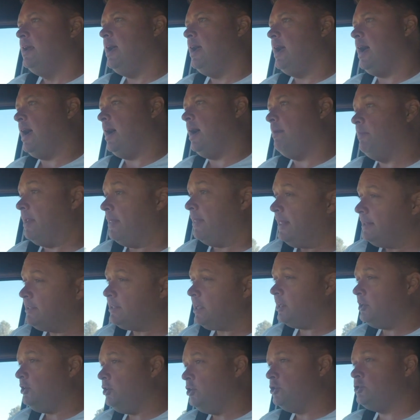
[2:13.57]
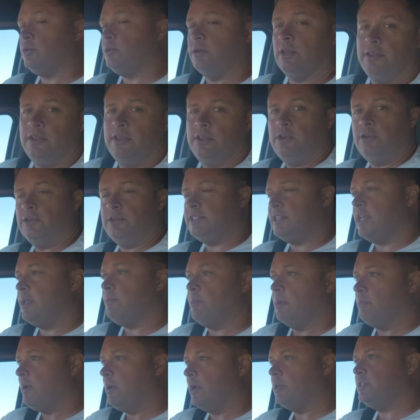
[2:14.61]
Now that's unusual in the Ute
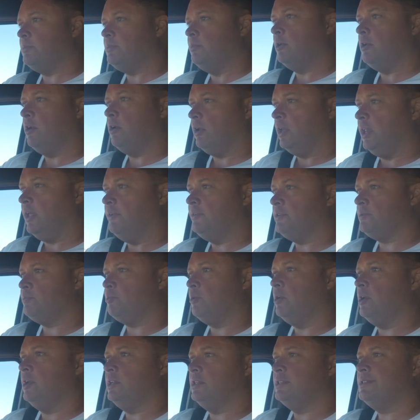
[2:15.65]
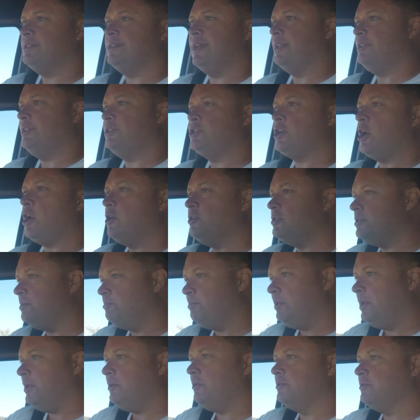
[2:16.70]
segment. Most of them have got leaf springs, chosen
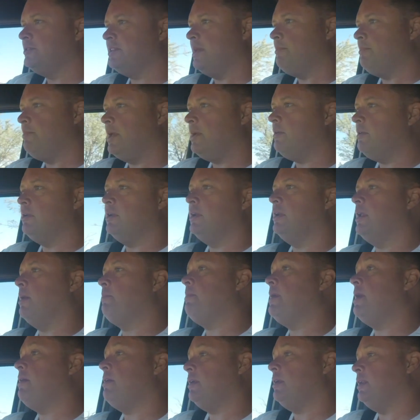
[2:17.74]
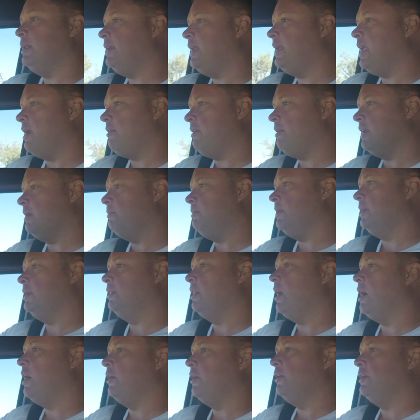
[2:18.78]
because they're better at apparently carrying a big
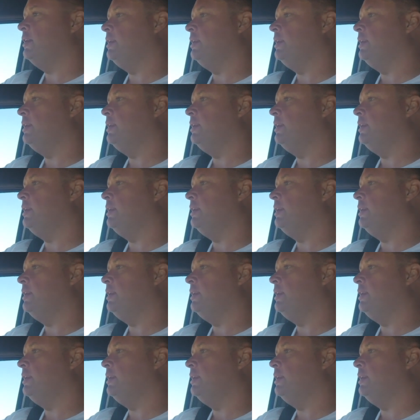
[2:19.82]
load.